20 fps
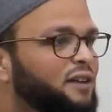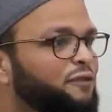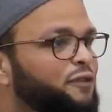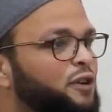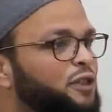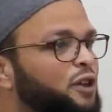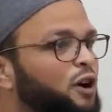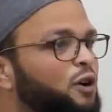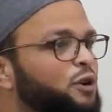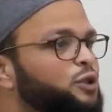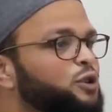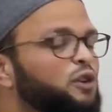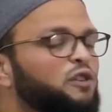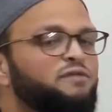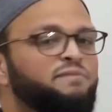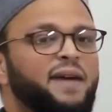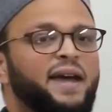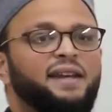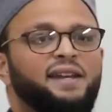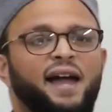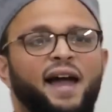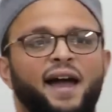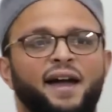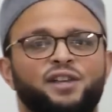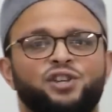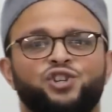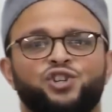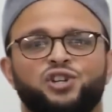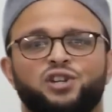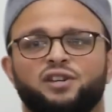And for those who've made
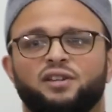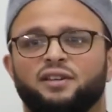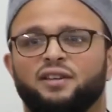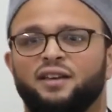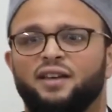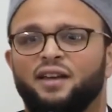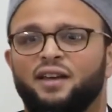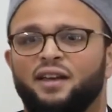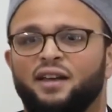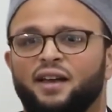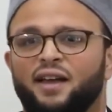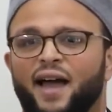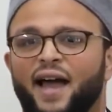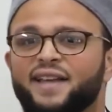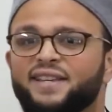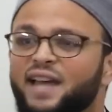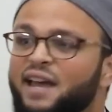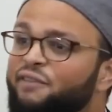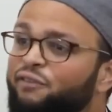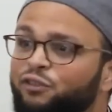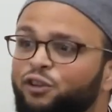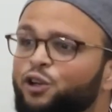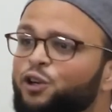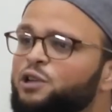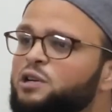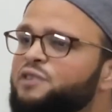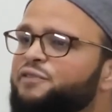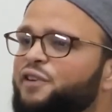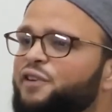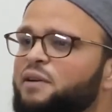Hajj, as I've
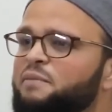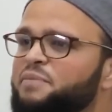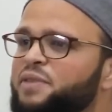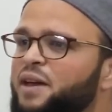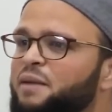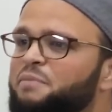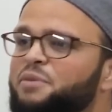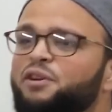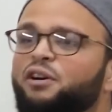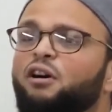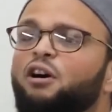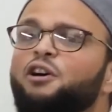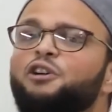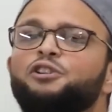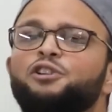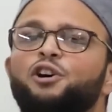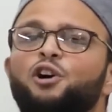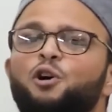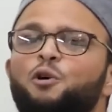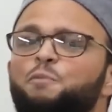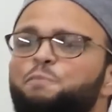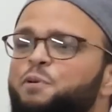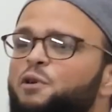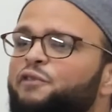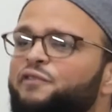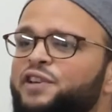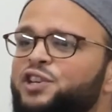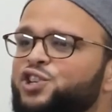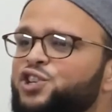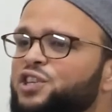learned from them, there are no
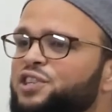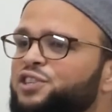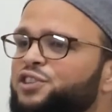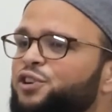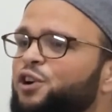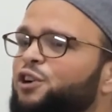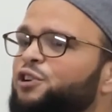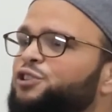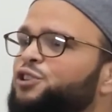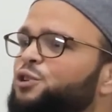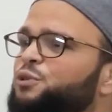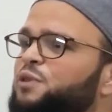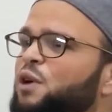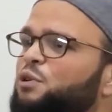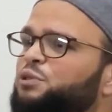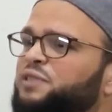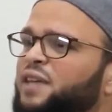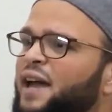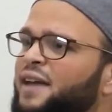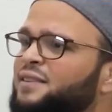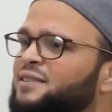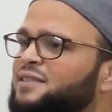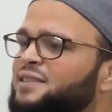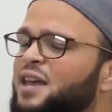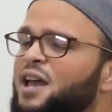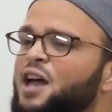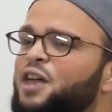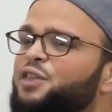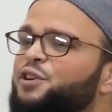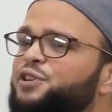provisions, there are no, no
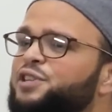tents,